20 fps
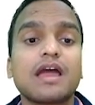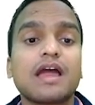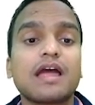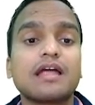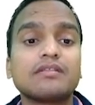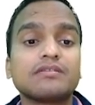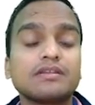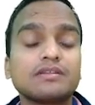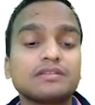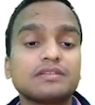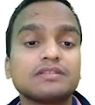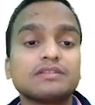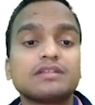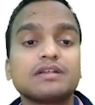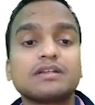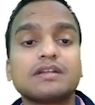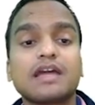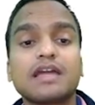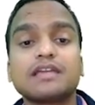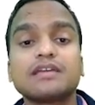And this is
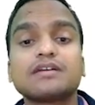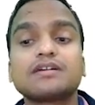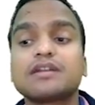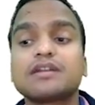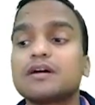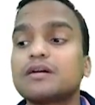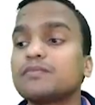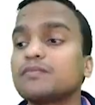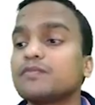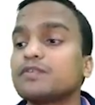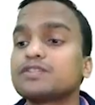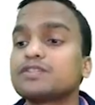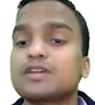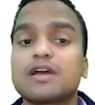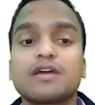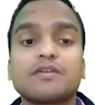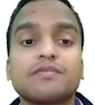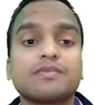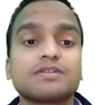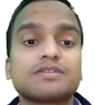the diagram which
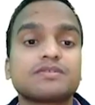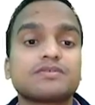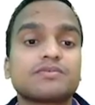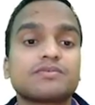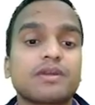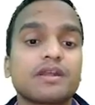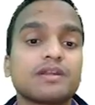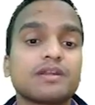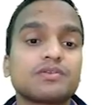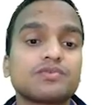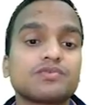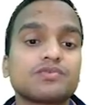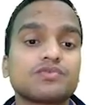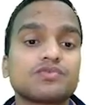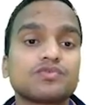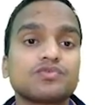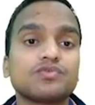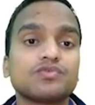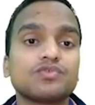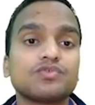I was trying to
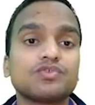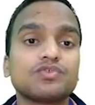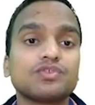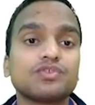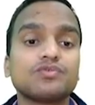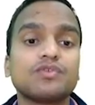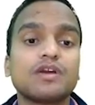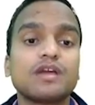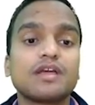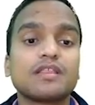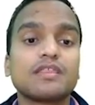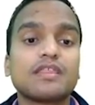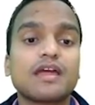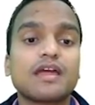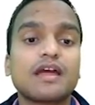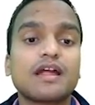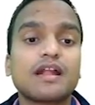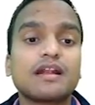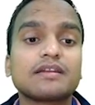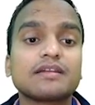show you,
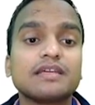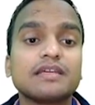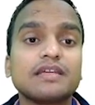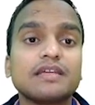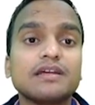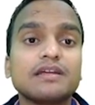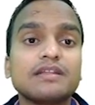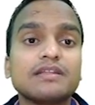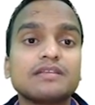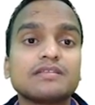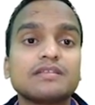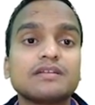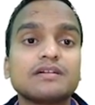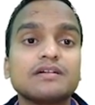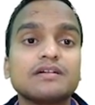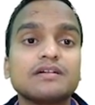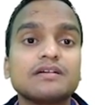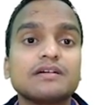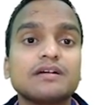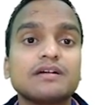that here is
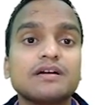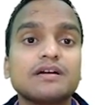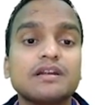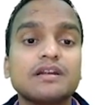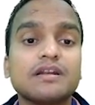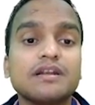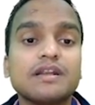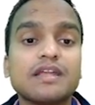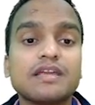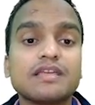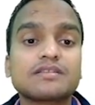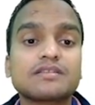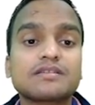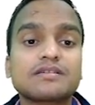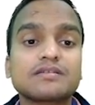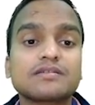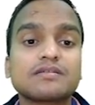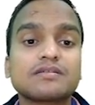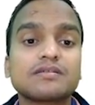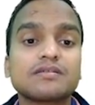the nest.